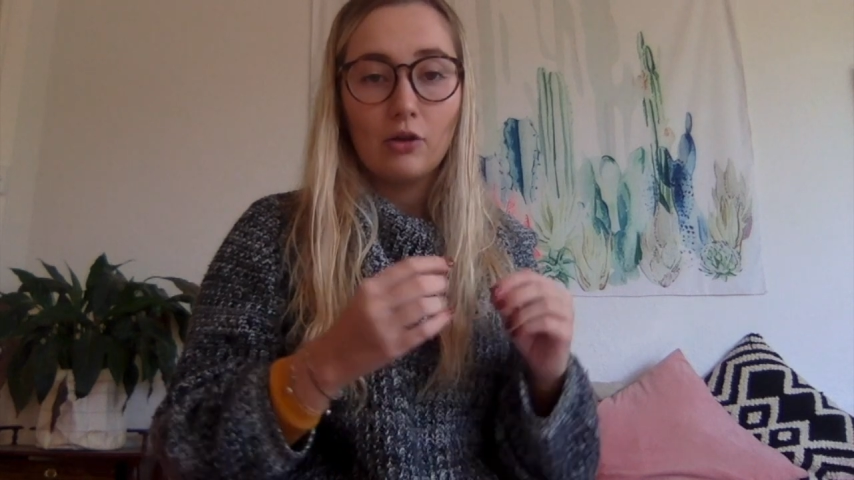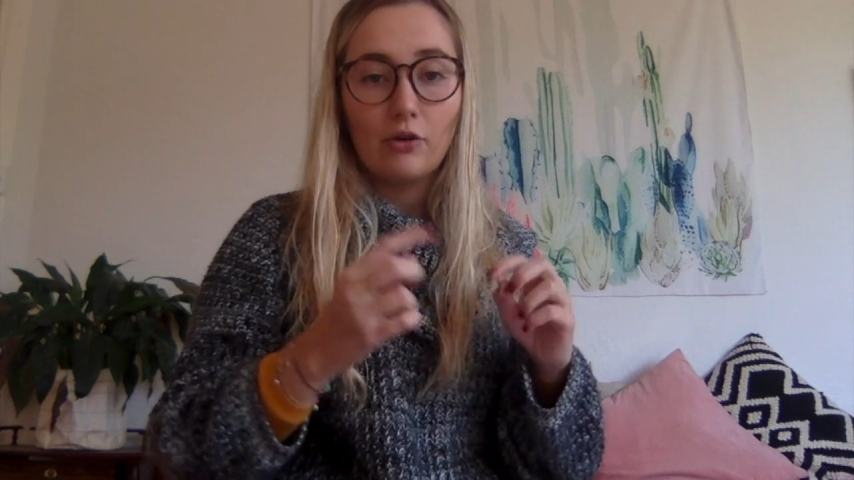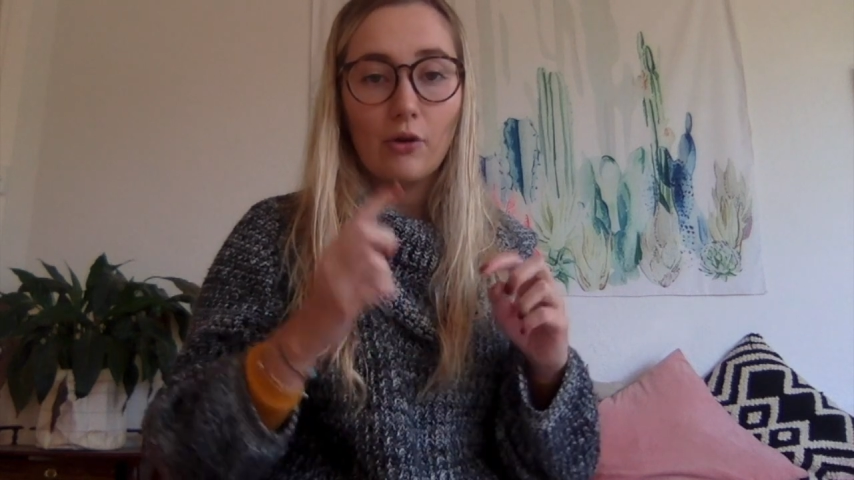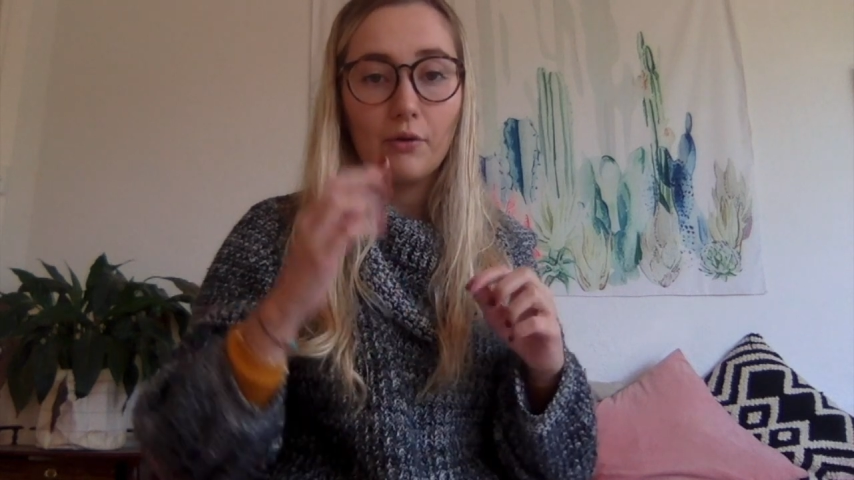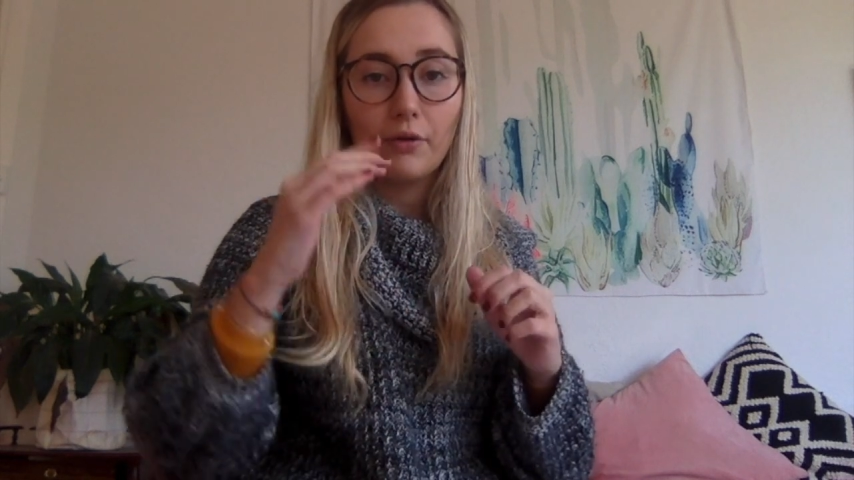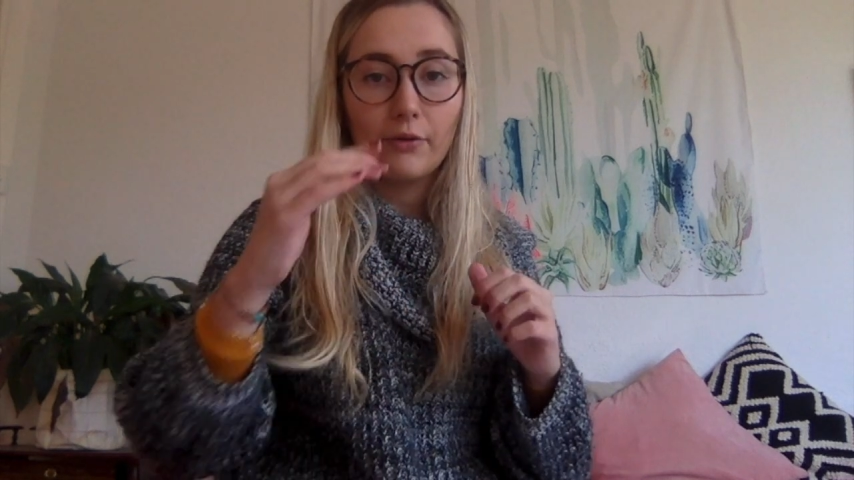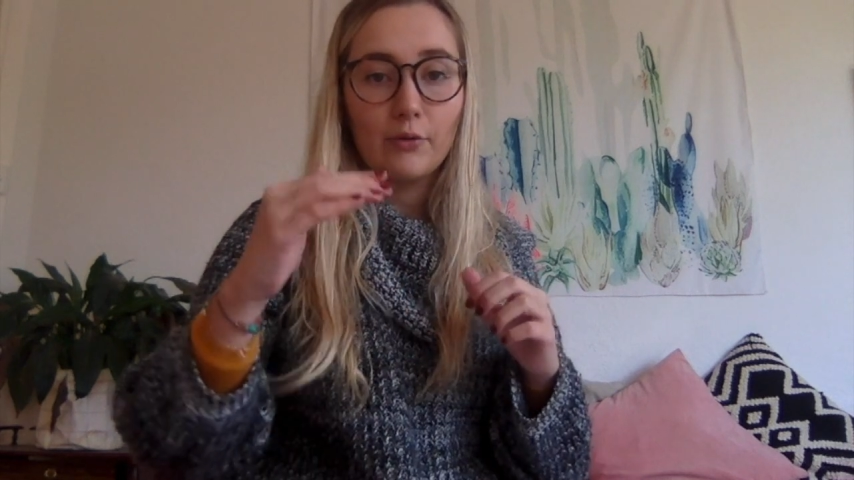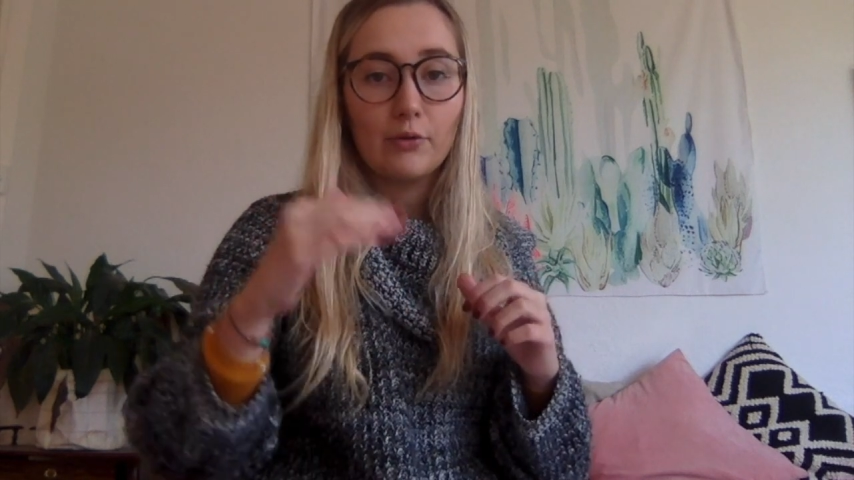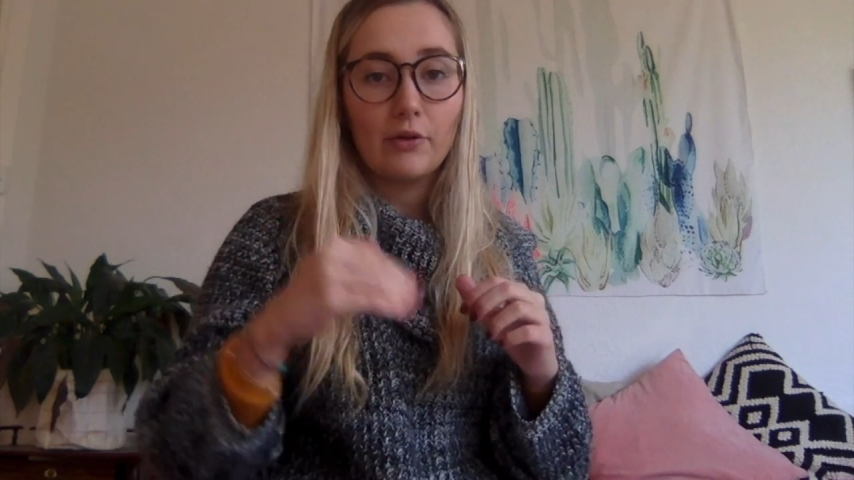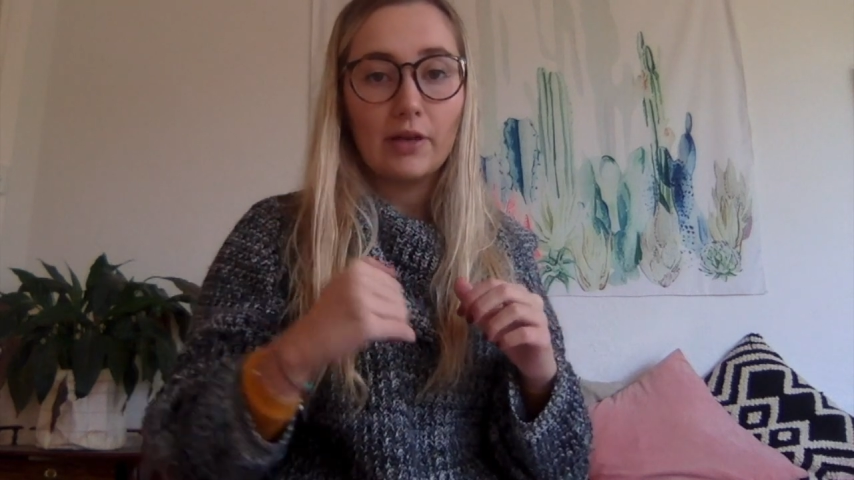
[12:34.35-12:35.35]
go
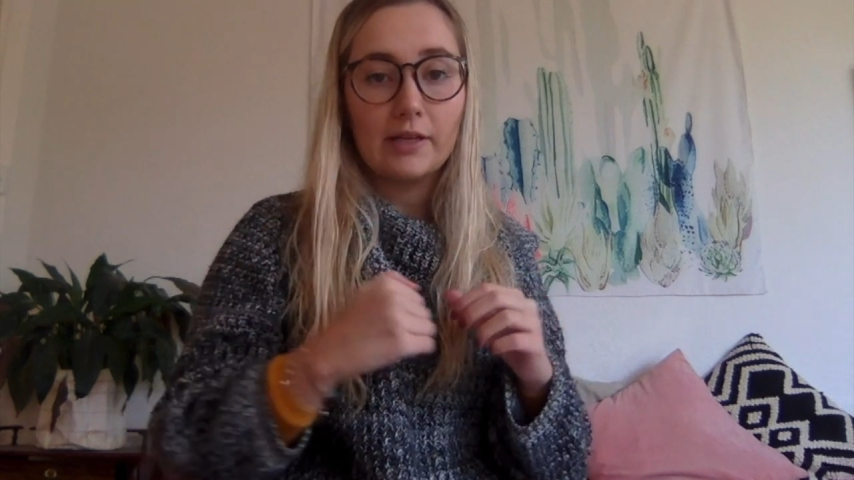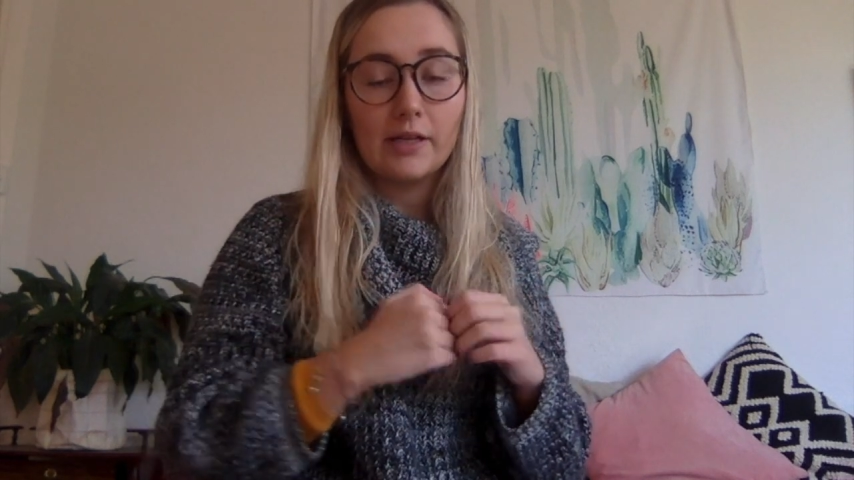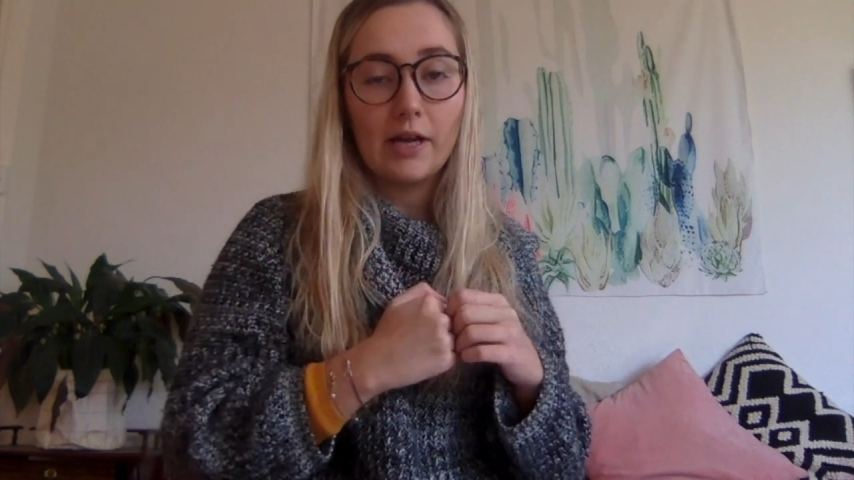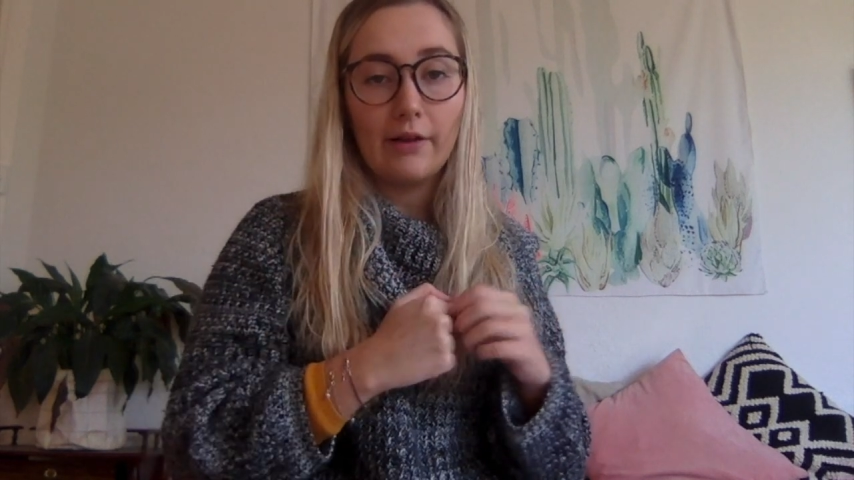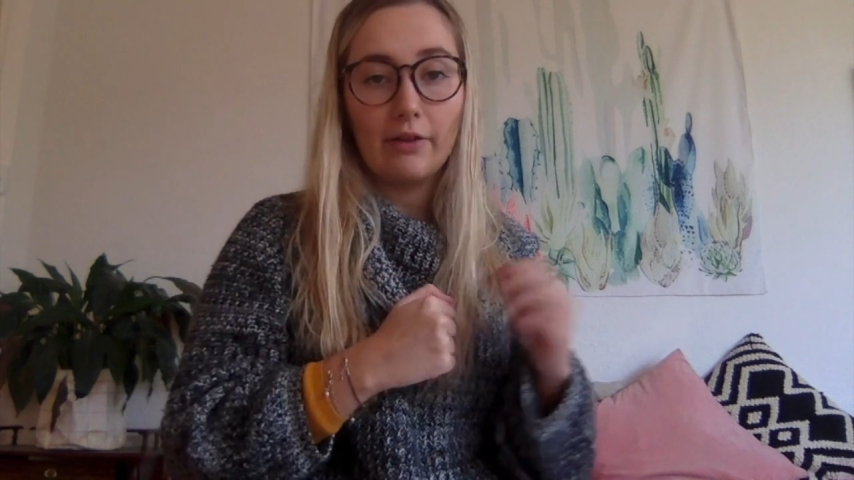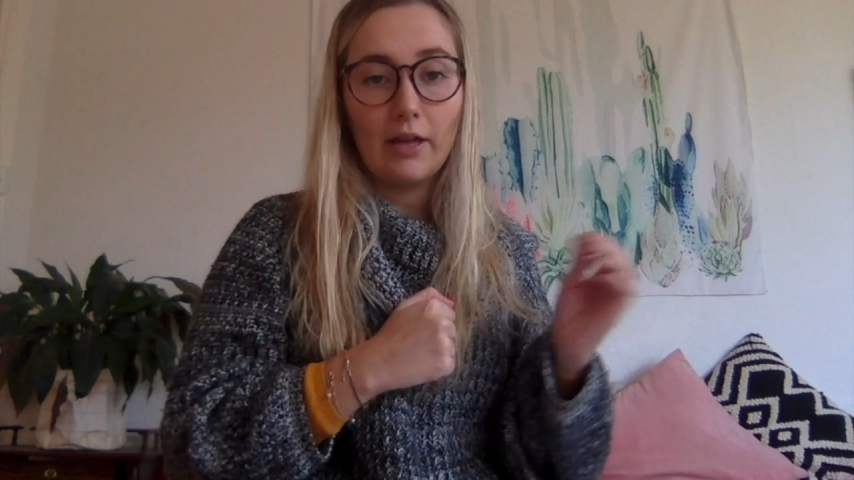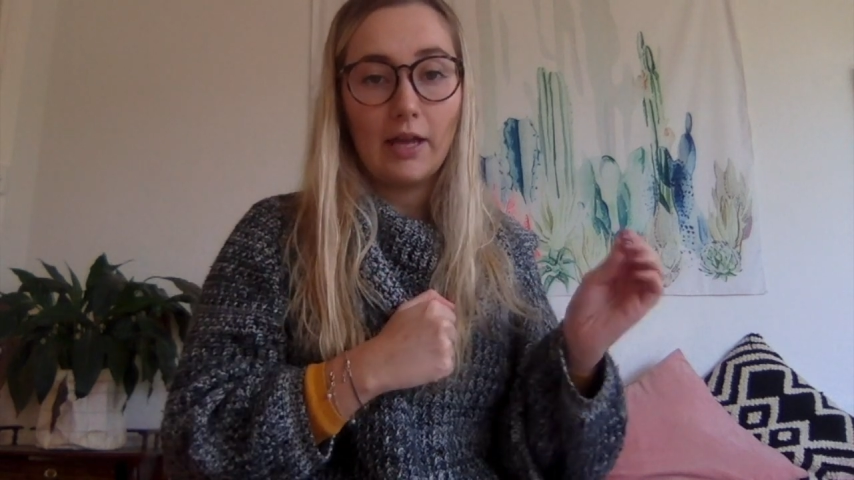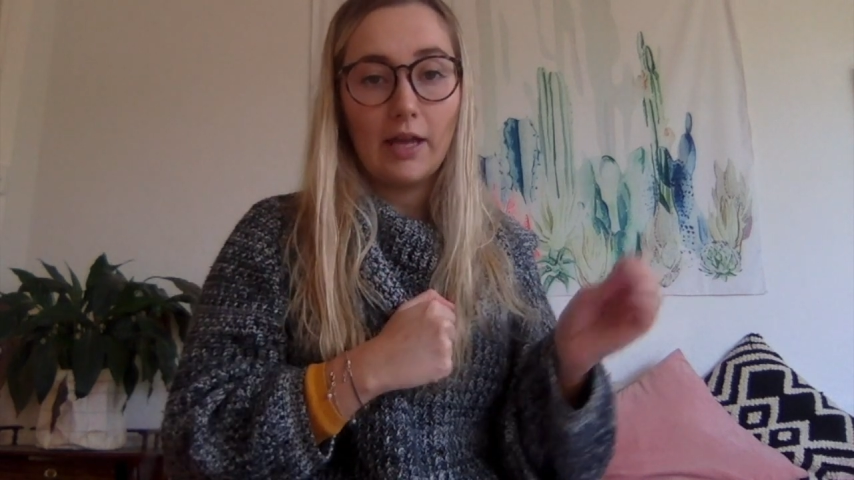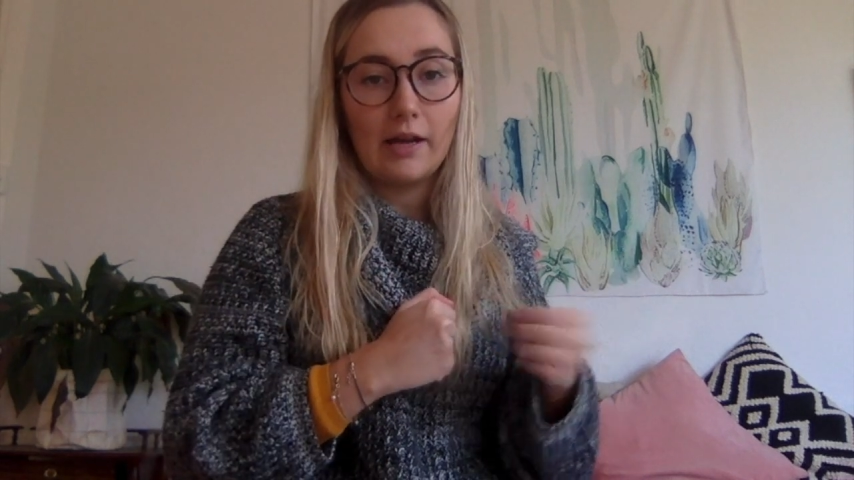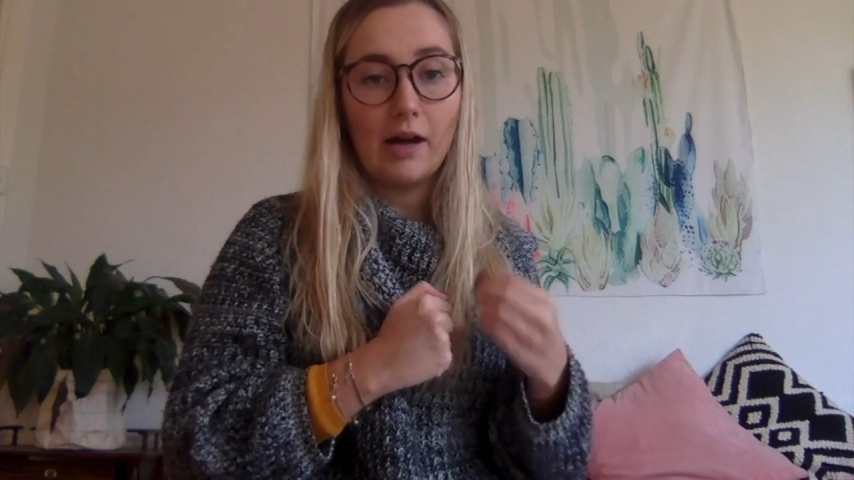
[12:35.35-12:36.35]
through the entire
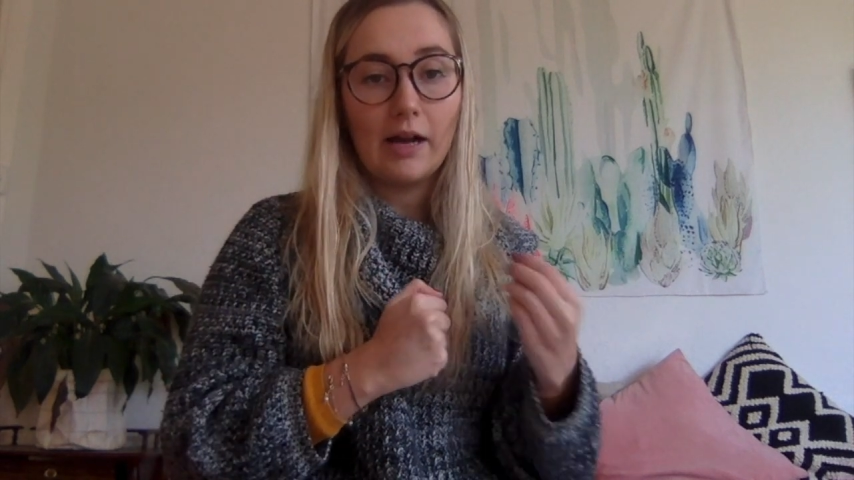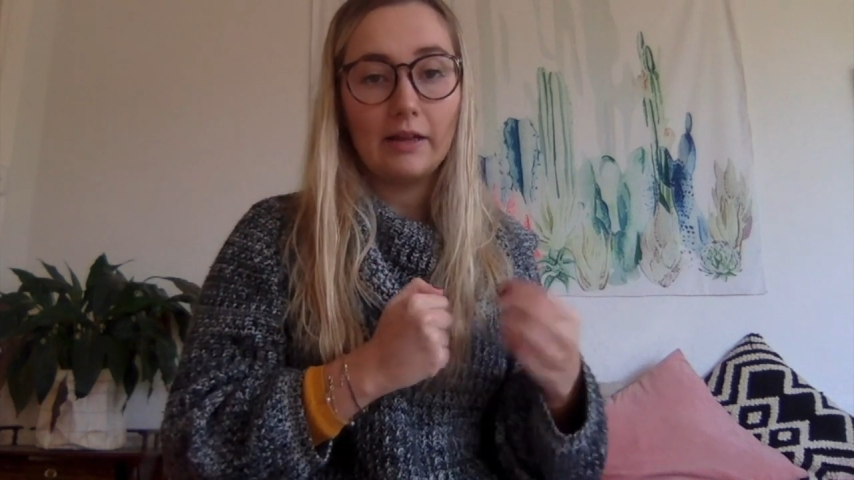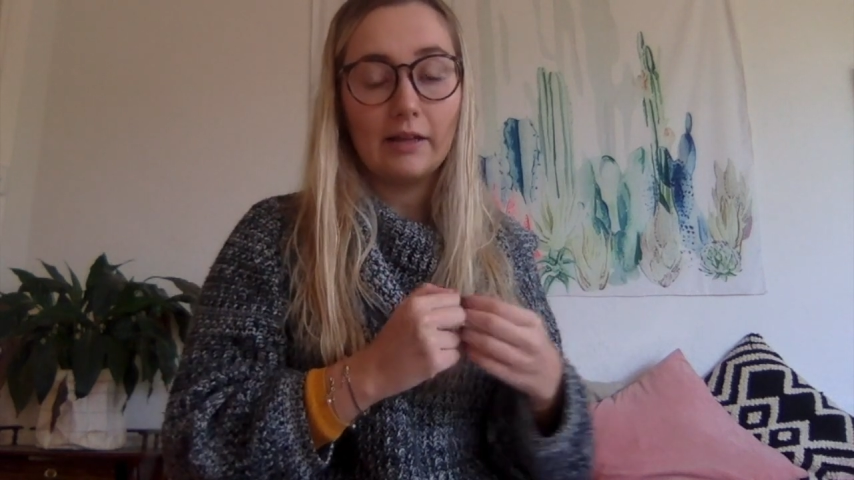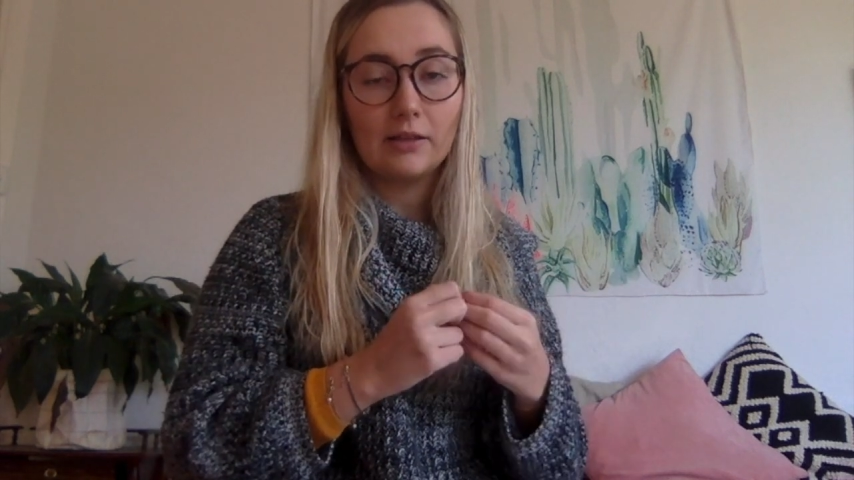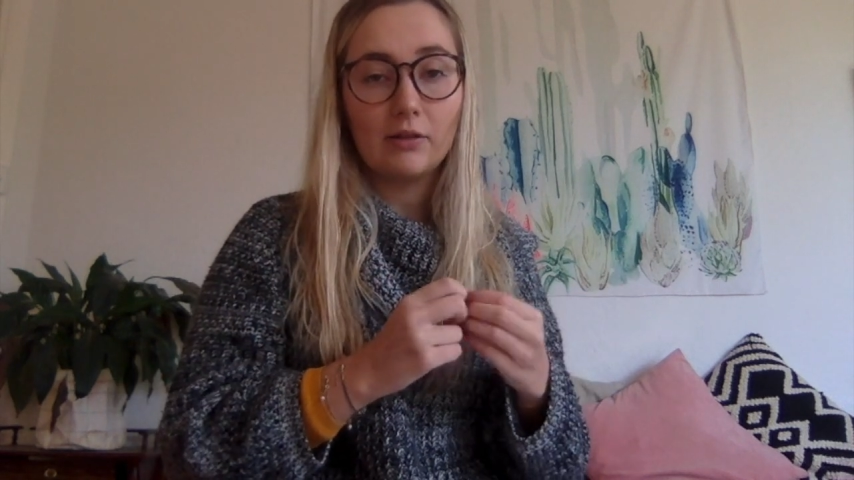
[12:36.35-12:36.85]
thing and highlight.